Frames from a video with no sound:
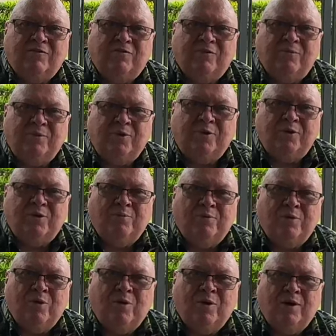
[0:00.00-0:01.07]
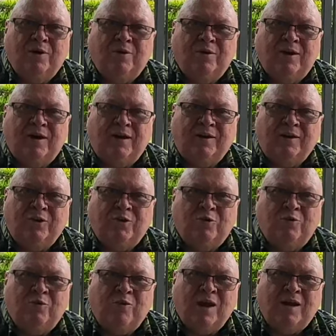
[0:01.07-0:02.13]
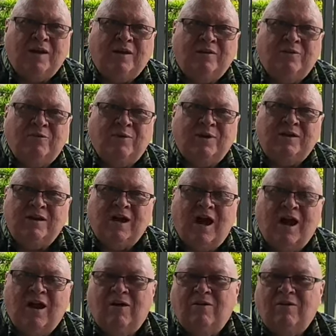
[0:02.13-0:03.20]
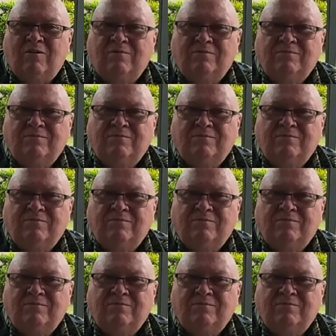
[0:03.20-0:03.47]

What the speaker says: from your employer and you're ready to retire,